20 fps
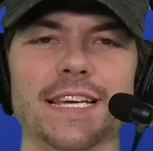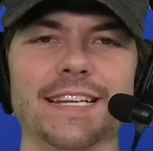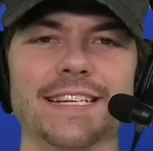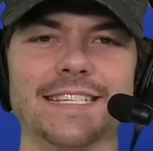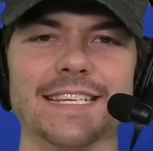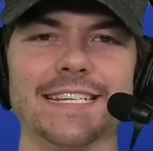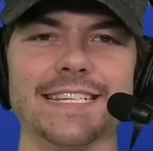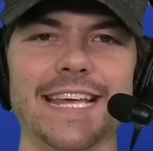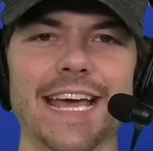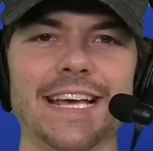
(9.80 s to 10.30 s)
In
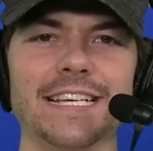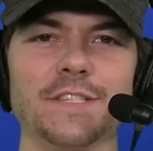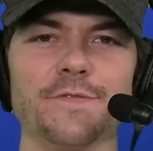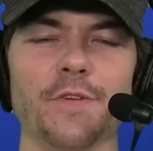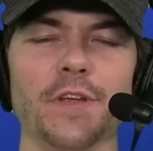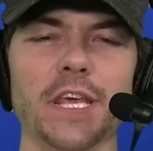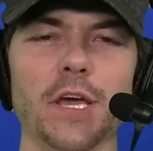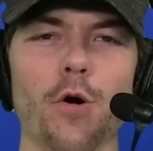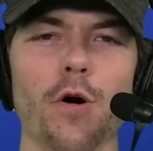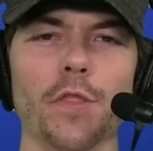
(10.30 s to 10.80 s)
today's
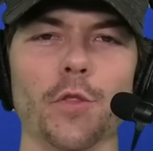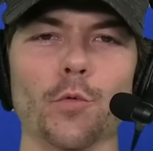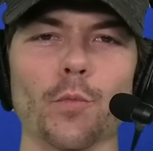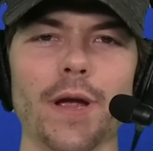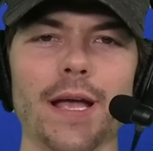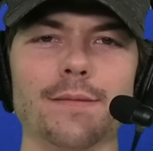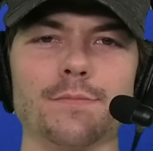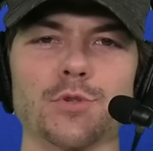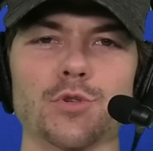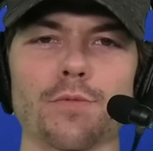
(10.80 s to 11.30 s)
video on the
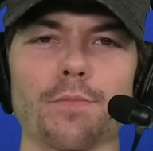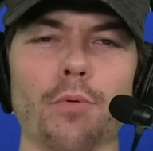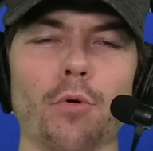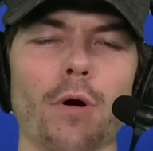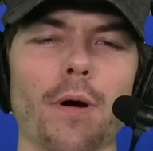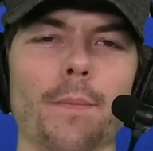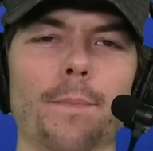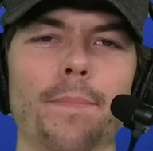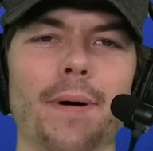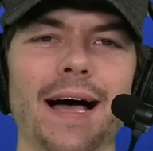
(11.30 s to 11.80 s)
Rams
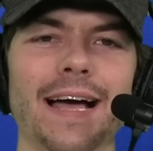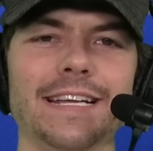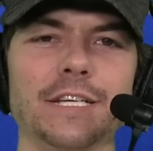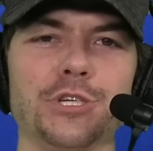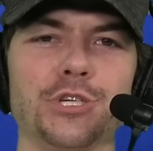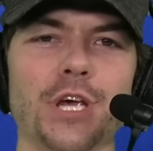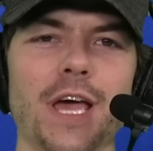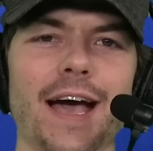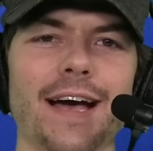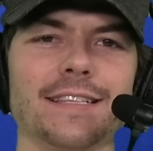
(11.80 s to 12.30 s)
Report by
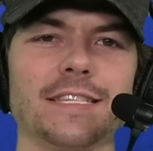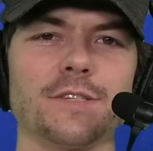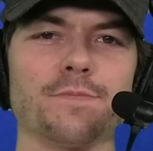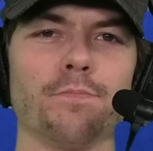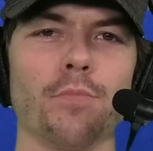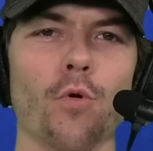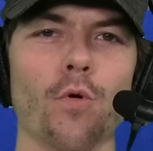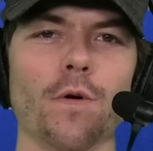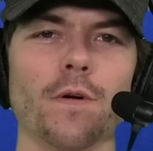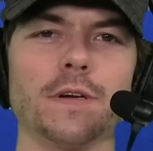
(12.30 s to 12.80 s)
Chat
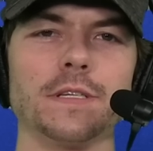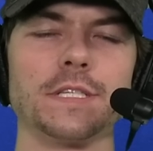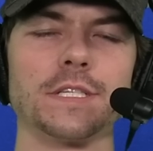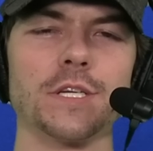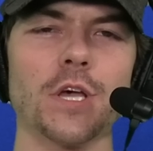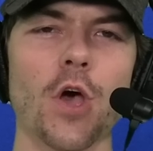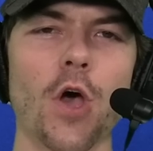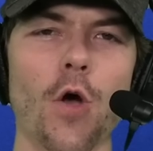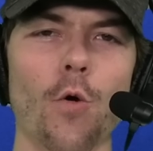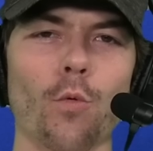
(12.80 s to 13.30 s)
Sports,
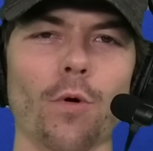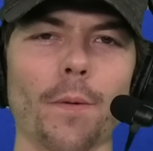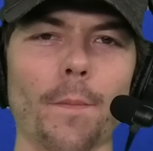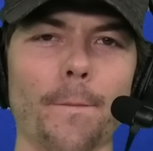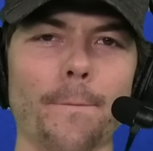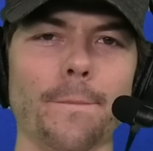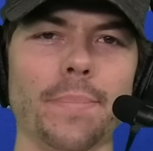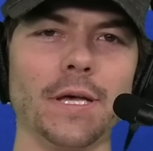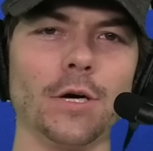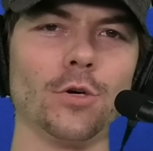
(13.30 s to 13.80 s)
we're
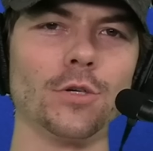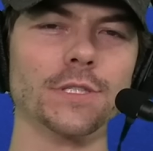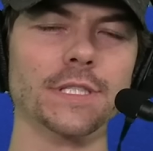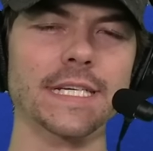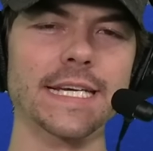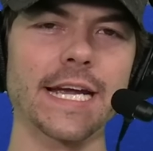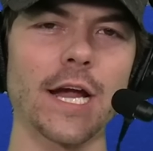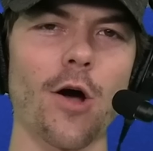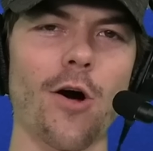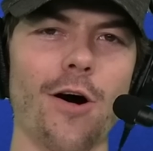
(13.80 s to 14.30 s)

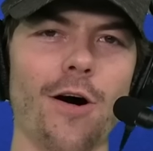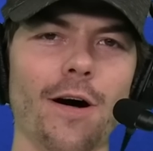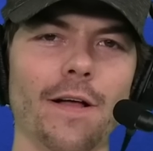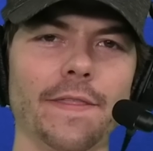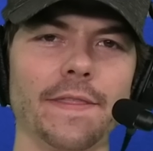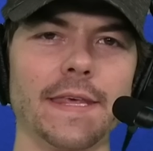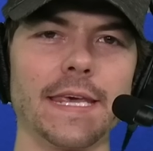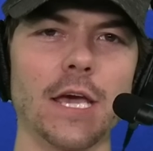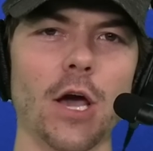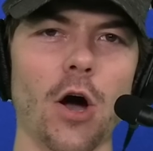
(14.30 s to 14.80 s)
building
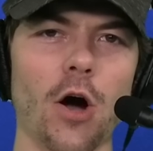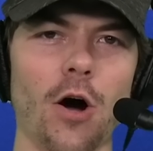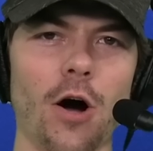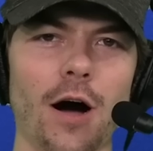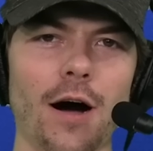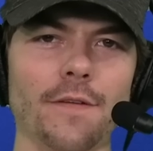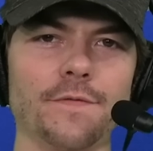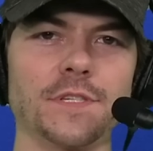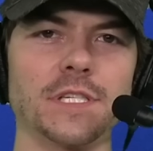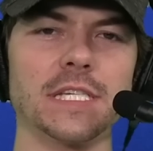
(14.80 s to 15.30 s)
on the
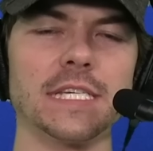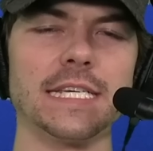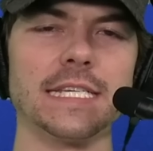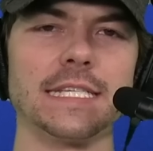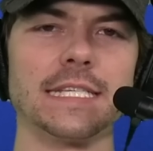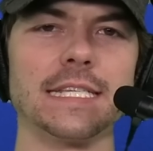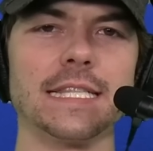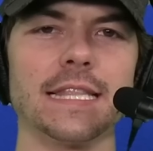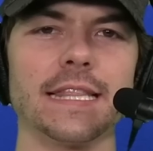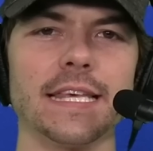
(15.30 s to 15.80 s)

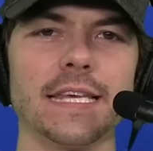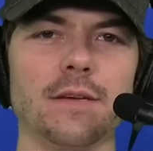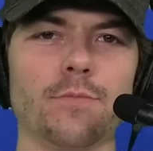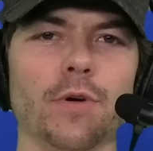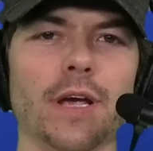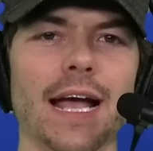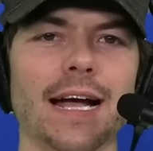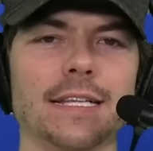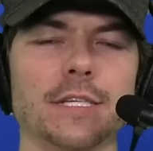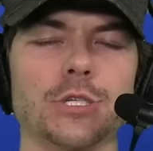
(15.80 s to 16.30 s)
offseason theme.
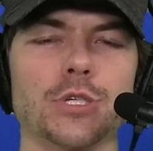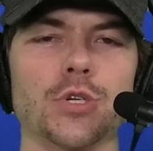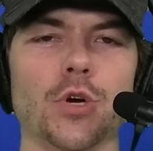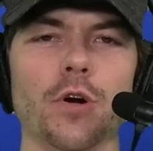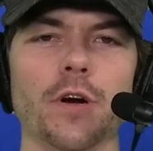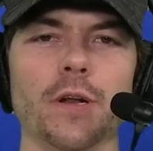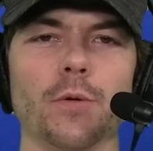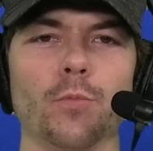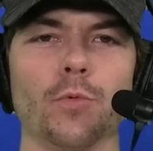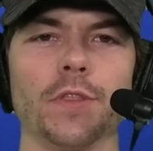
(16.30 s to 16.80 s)
We got
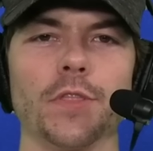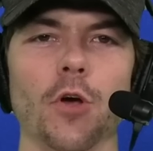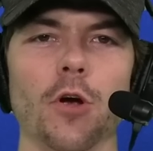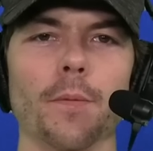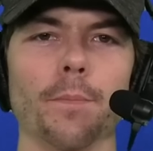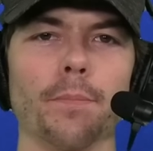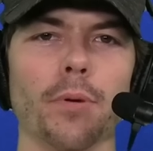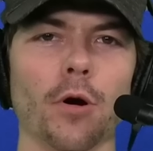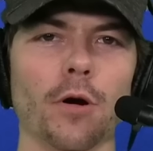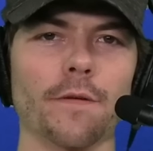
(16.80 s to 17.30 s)
started with our
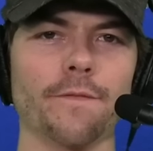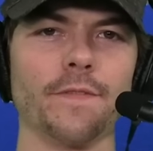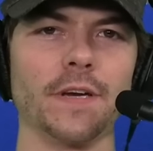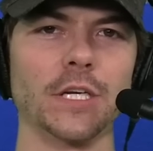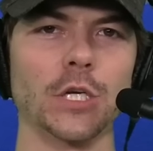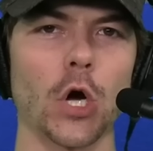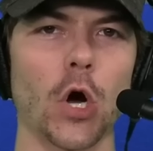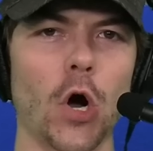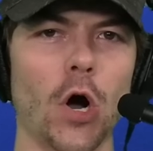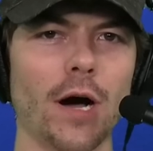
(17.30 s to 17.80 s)

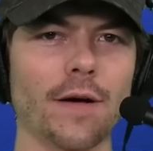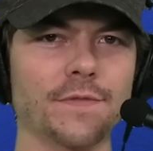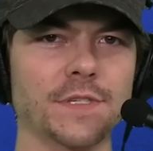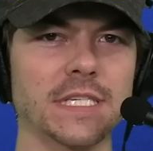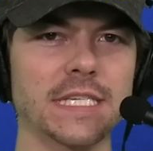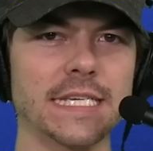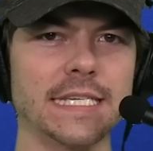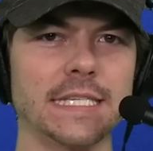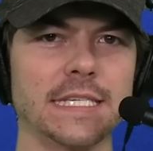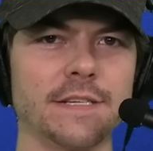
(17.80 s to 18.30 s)
perfect
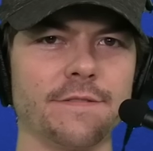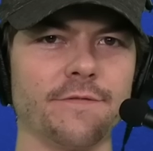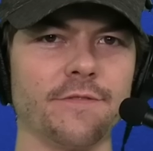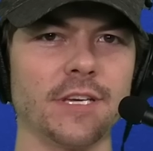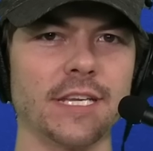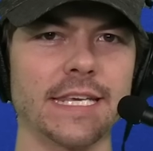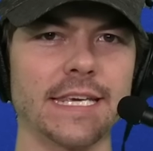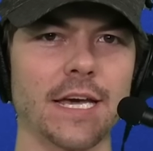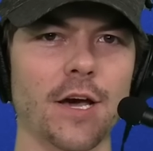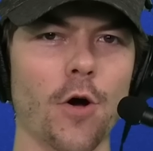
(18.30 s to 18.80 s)
offseason
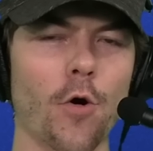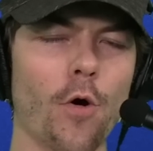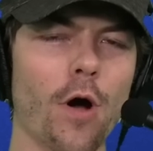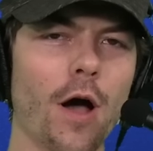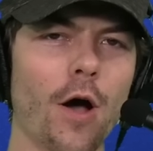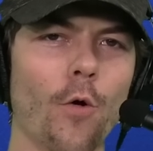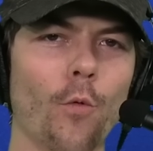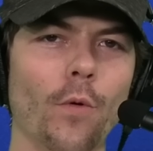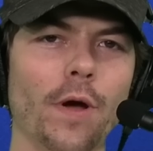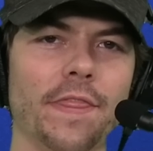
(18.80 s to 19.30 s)
video
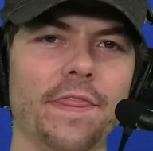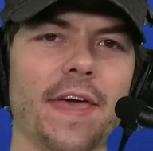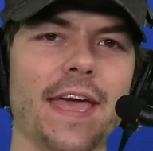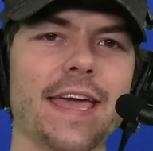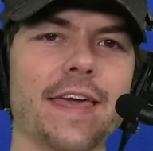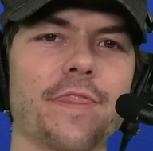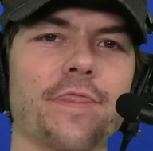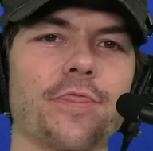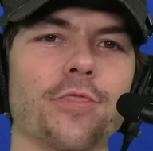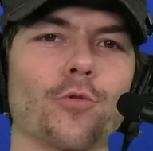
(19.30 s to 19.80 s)
with
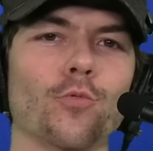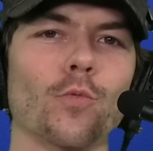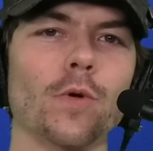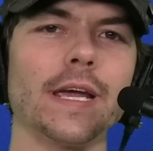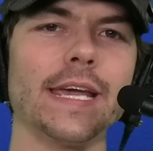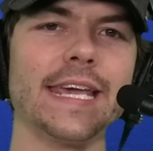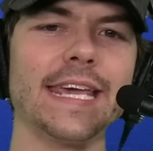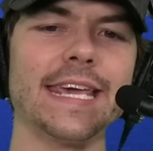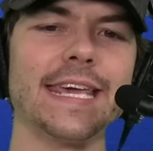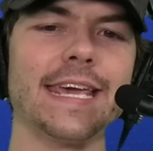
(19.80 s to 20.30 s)
a
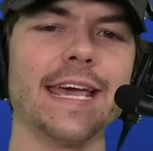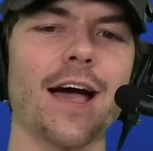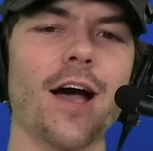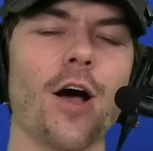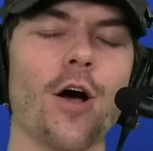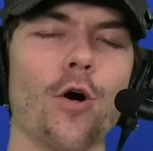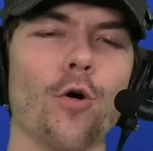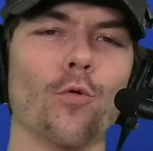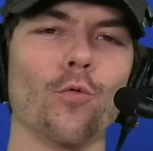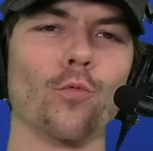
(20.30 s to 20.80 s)

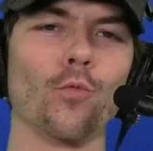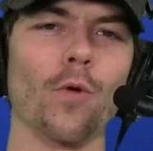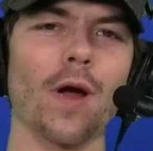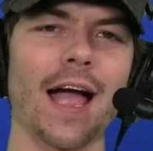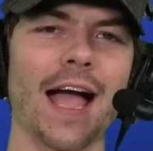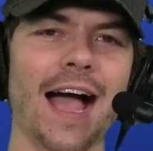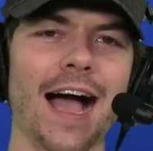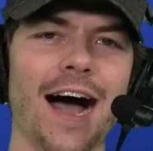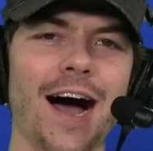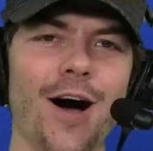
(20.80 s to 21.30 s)

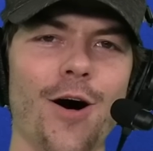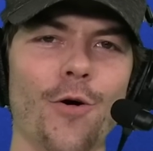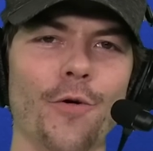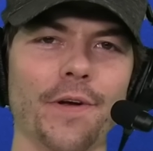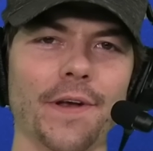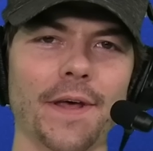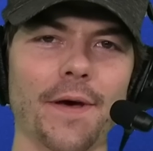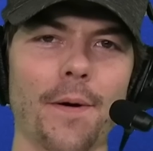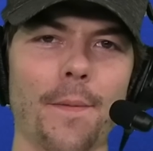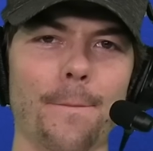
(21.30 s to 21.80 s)

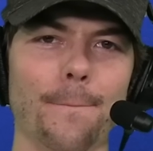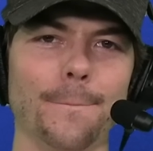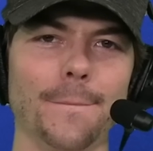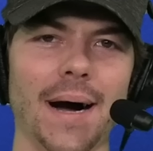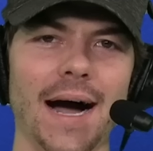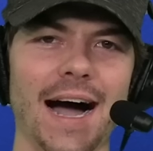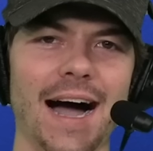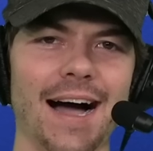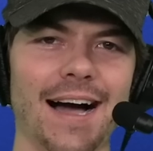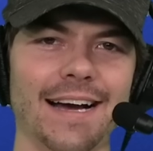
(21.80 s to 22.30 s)
3-round
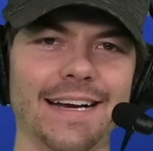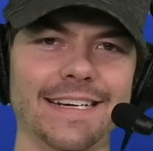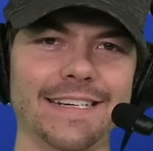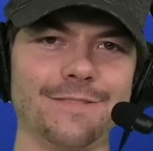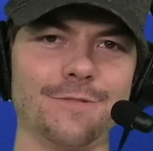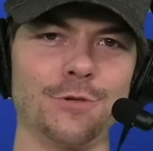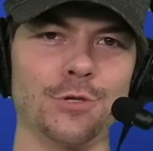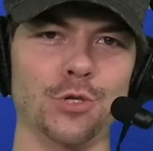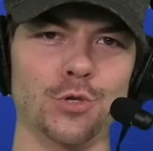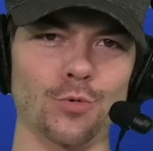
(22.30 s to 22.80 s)
mock
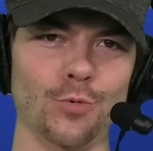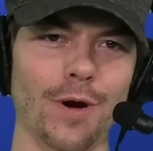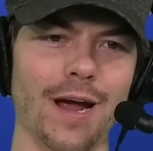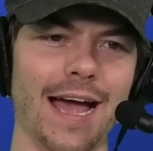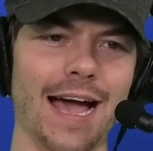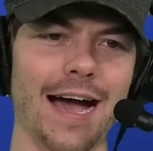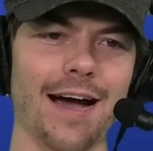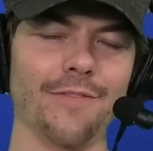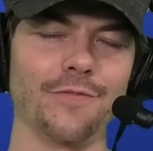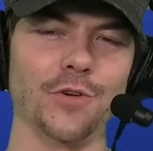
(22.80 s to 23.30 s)

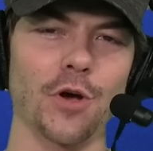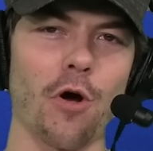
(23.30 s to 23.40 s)
draft.